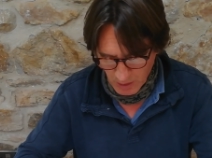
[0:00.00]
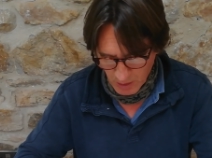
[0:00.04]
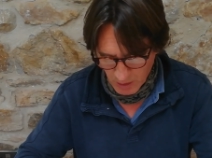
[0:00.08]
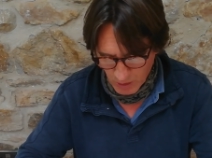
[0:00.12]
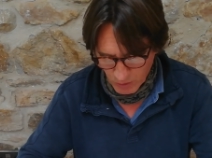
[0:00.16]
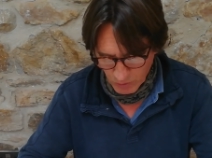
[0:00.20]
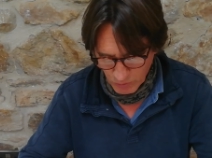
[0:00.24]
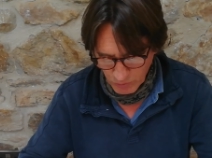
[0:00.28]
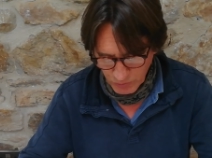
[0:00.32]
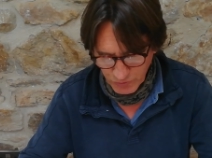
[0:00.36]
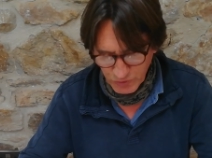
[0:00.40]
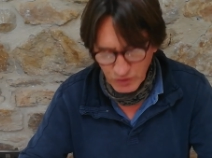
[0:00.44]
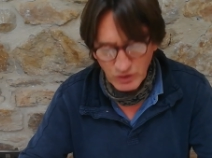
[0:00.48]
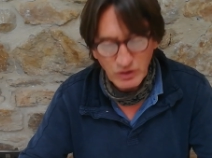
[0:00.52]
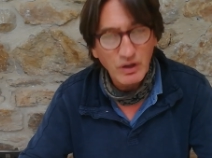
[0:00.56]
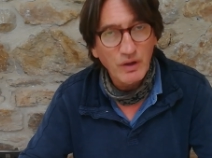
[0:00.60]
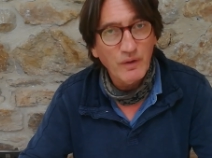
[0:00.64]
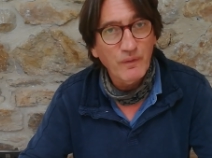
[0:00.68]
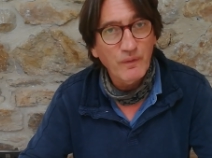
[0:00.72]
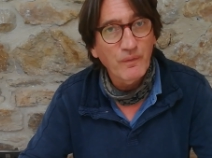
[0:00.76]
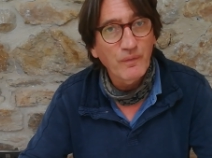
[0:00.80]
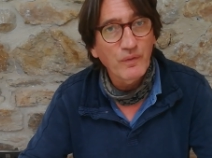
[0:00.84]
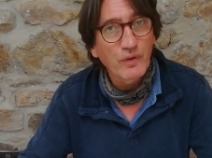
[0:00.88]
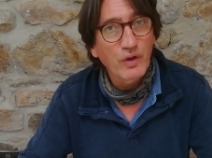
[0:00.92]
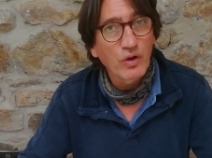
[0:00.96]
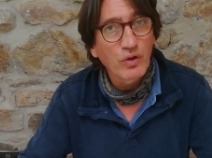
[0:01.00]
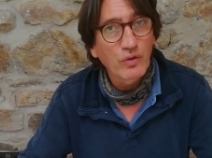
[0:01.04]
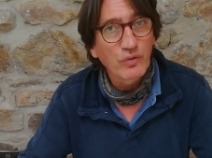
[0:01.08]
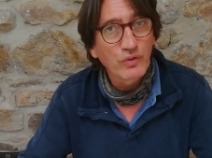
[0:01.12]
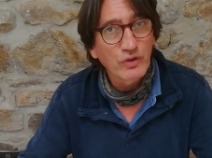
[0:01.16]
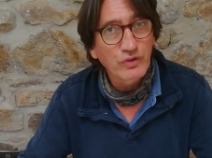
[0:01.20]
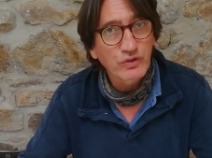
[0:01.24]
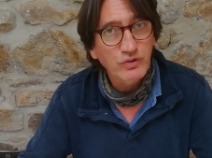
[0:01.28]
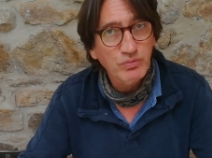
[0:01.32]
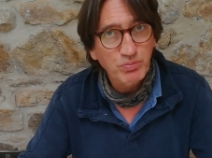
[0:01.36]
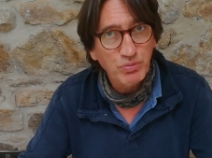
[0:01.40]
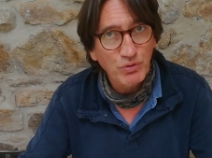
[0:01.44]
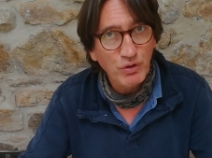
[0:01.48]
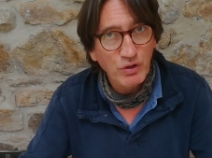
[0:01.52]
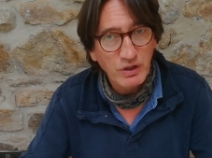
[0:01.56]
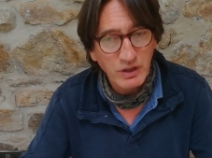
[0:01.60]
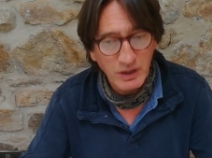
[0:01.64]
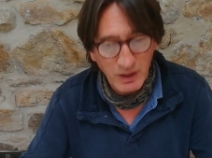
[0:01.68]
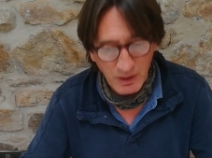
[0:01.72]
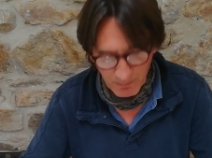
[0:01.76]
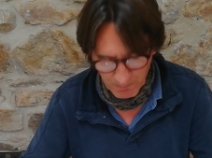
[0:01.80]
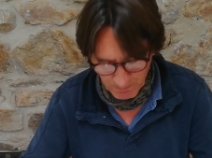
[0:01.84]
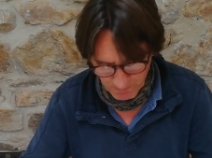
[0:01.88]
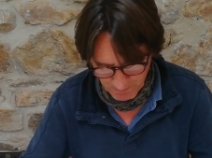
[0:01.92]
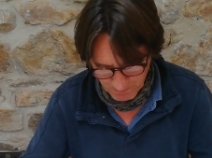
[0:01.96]
holes on the
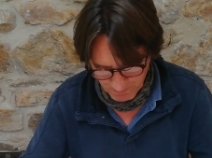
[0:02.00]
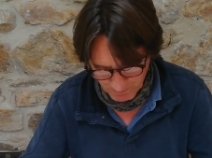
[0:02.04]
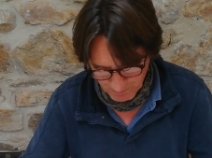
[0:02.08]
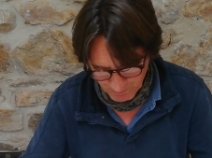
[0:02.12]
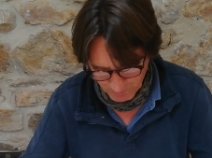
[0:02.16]
sprocket,